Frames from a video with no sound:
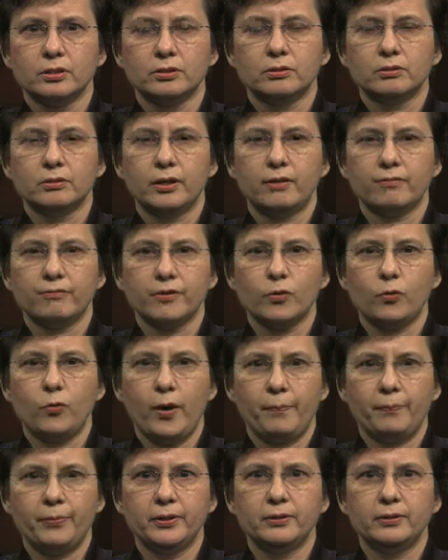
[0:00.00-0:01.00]
to every
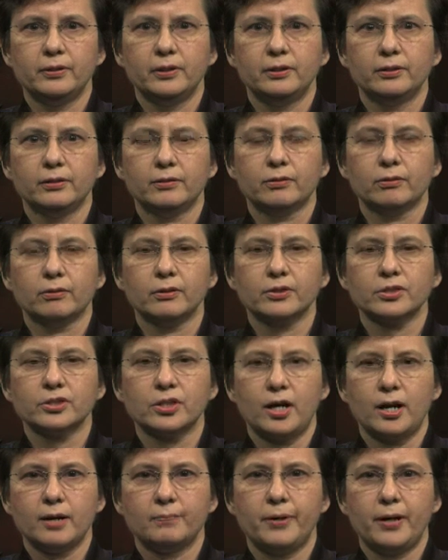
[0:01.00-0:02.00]
weapon in the current
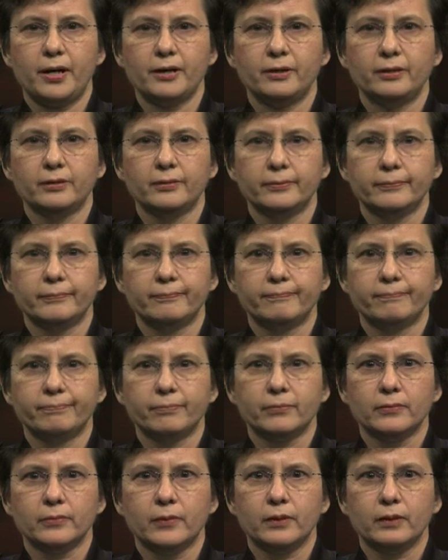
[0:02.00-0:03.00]
stockpile.
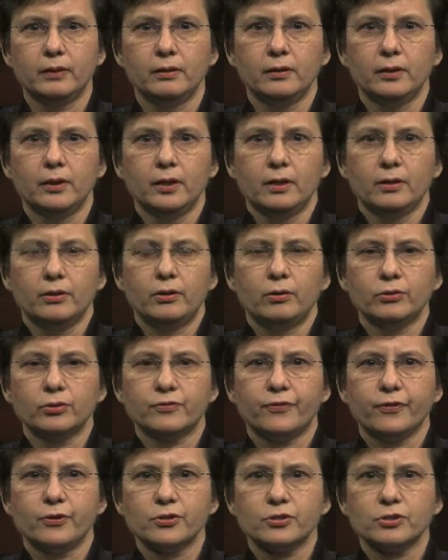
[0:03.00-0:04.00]
Those
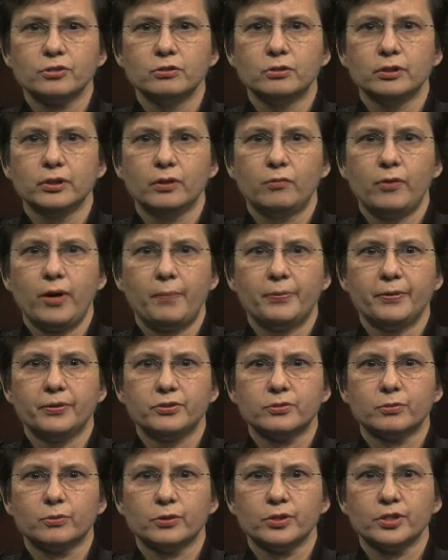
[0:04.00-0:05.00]
first nuclear
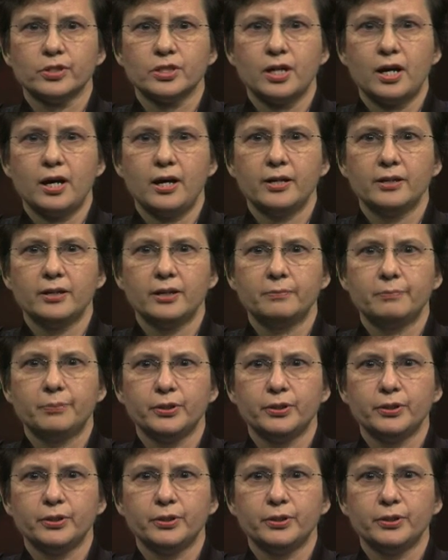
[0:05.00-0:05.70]
weapons were designed and